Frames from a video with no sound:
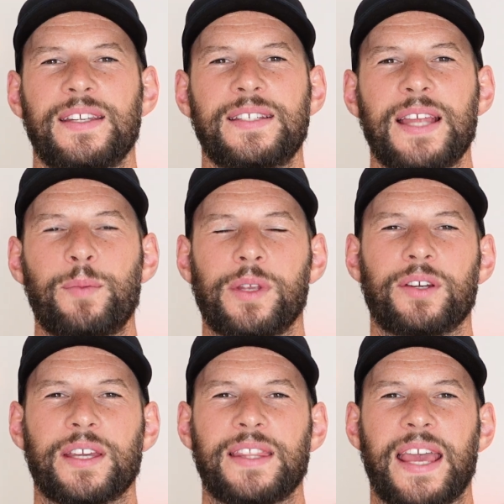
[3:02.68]
Next up, we
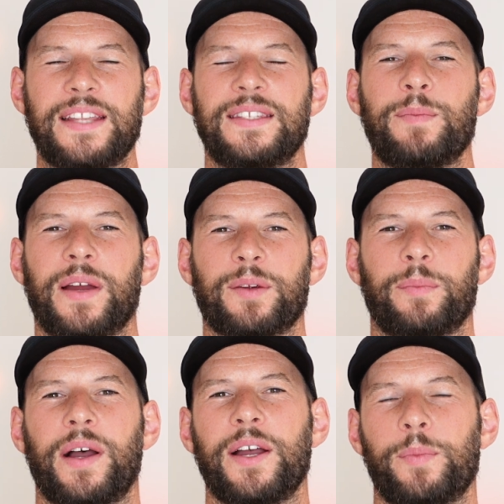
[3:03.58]
look at the
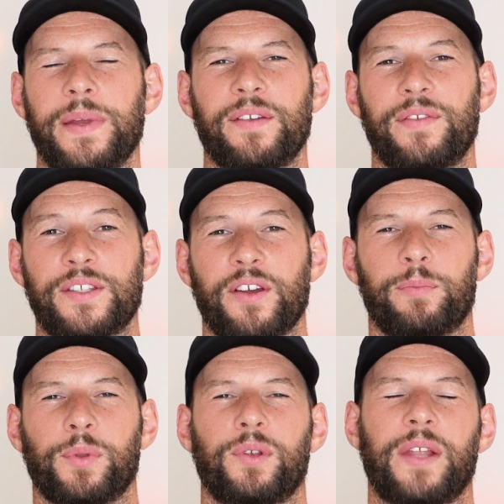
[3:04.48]
antimicrobial benefits
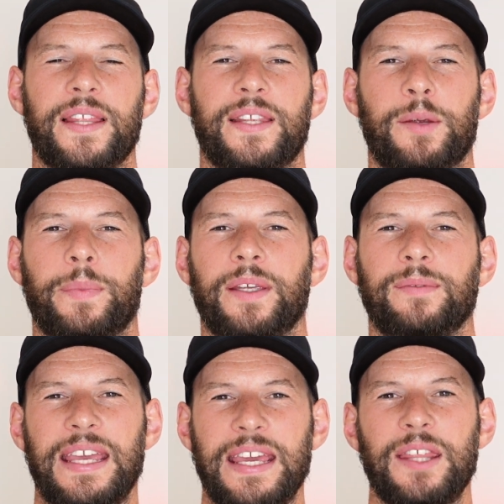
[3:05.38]
of blue light therapy.
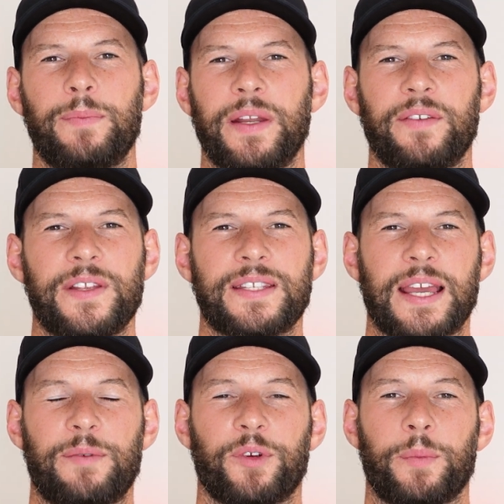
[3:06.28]
Here, the benefits
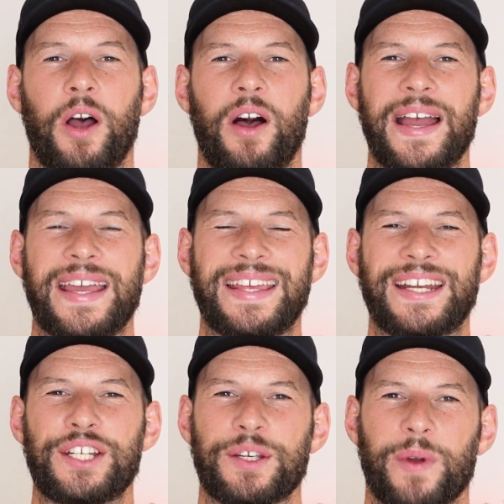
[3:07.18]
come from a higher
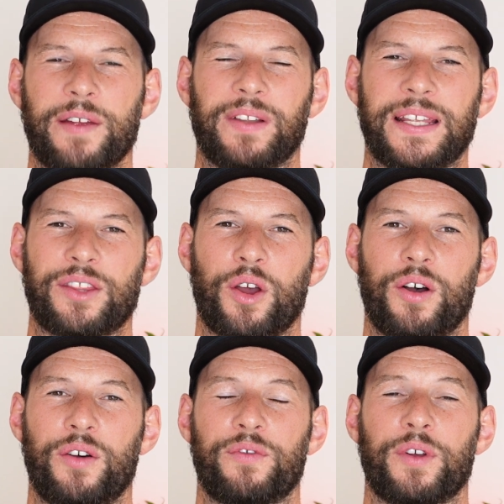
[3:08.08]
energy wavelength
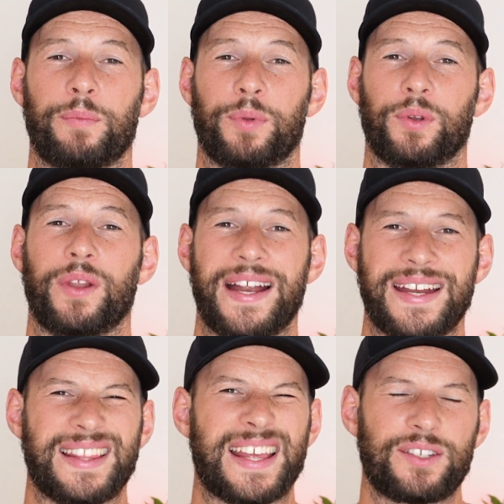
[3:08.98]
of blue light,
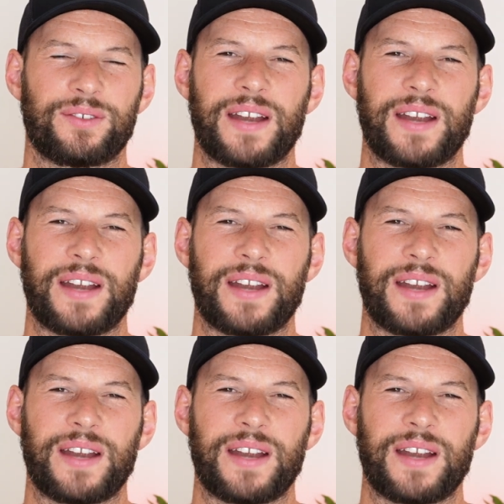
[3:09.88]
and that's